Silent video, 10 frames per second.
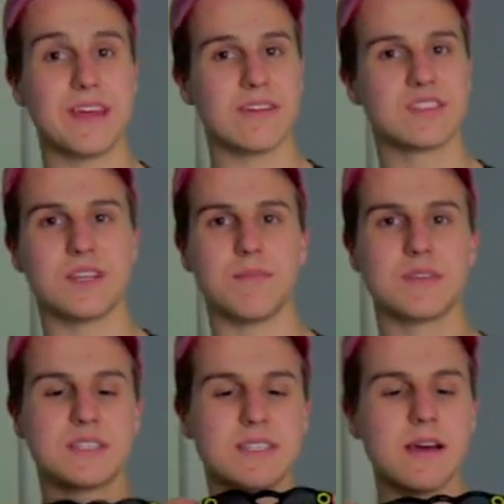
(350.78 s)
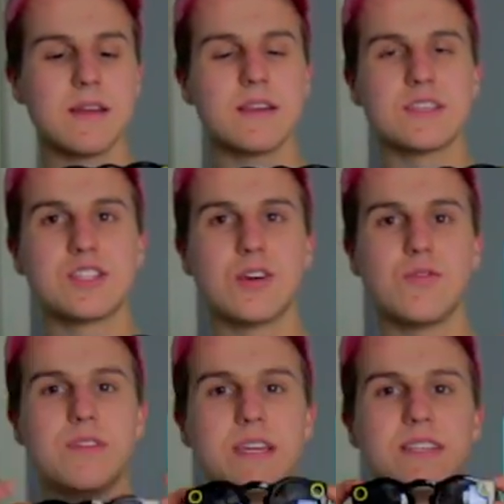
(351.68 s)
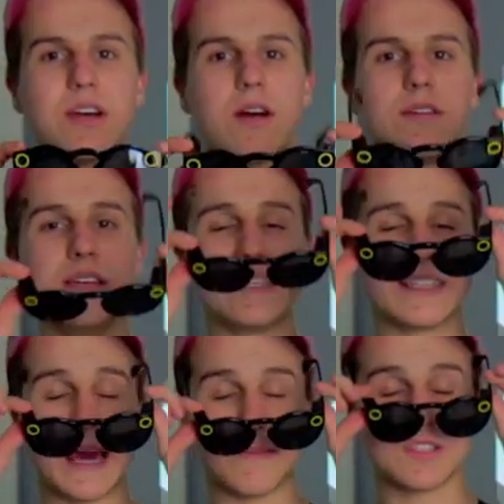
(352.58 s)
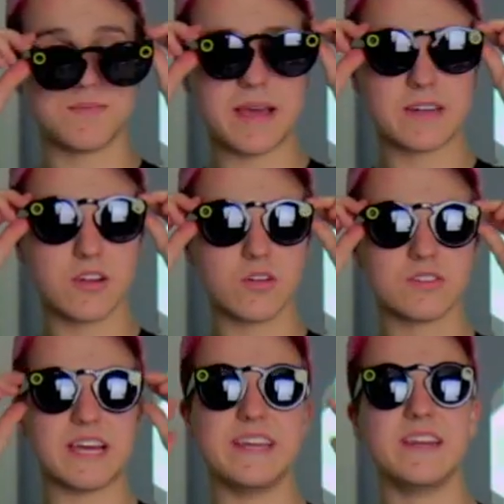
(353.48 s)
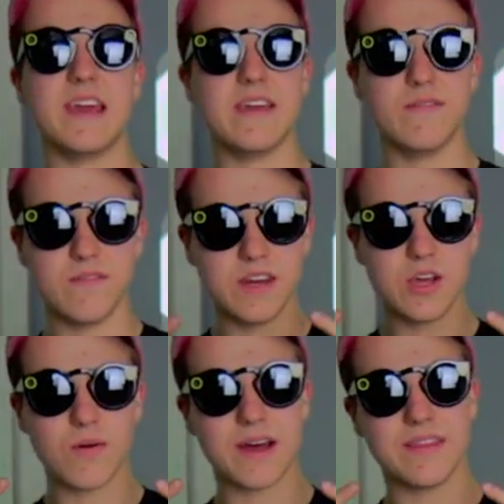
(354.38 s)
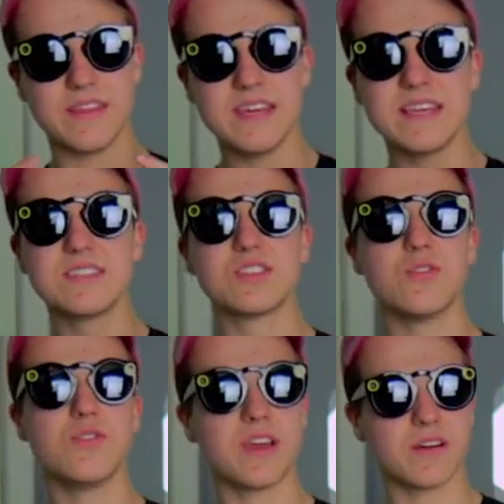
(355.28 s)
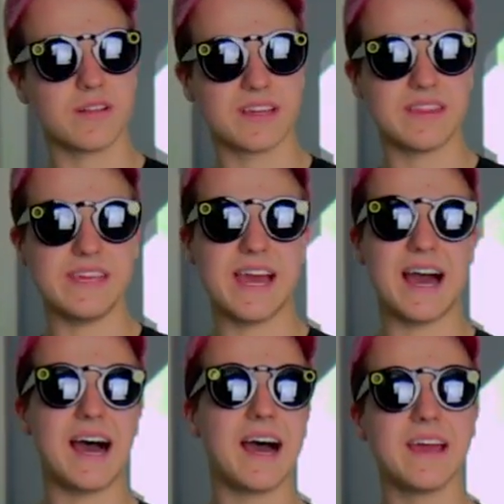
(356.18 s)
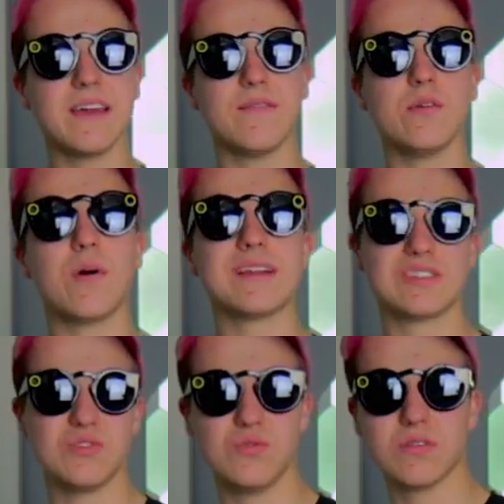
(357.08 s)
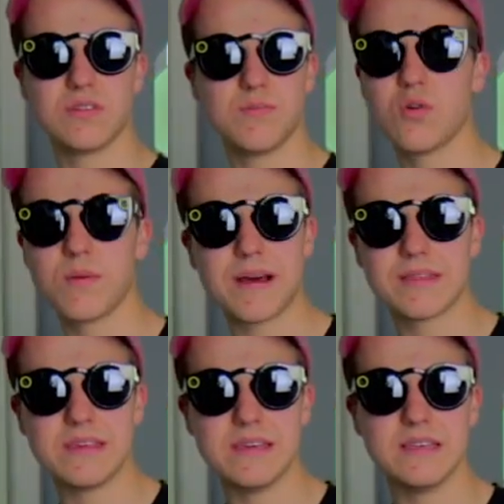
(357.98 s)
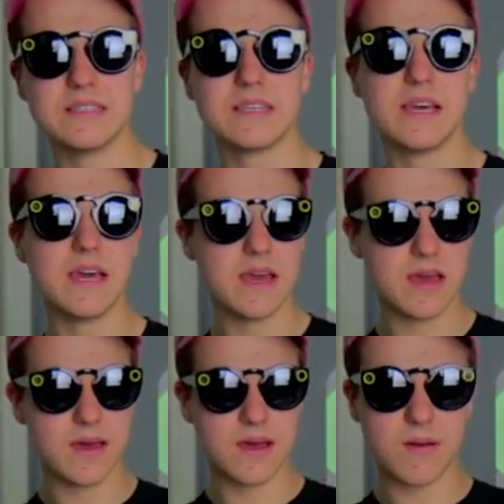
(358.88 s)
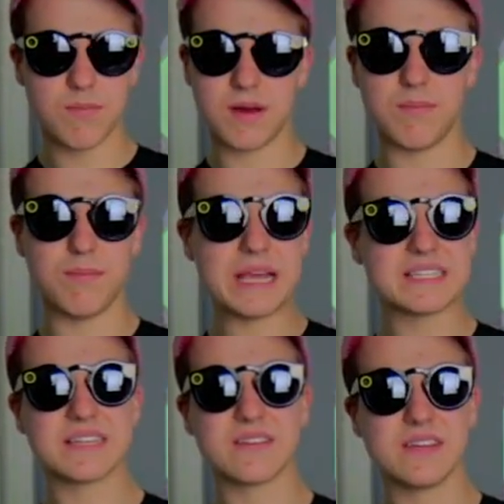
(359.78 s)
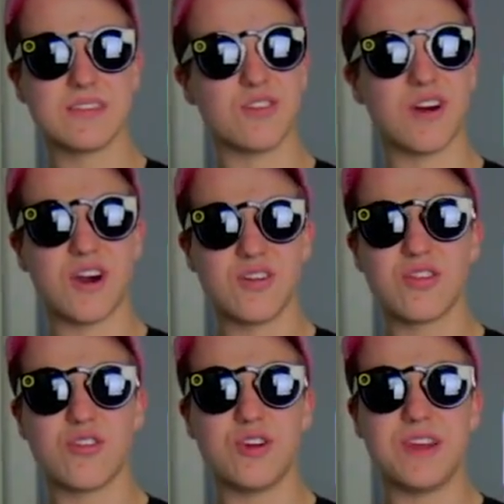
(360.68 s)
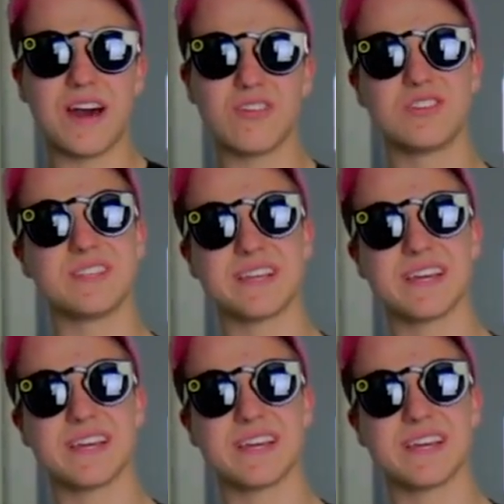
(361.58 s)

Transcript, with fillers: without some sun, so these are the Snap Spectacles. I did a video on these, so you can click the eye if you want to learn more about these. But basically, they're $130,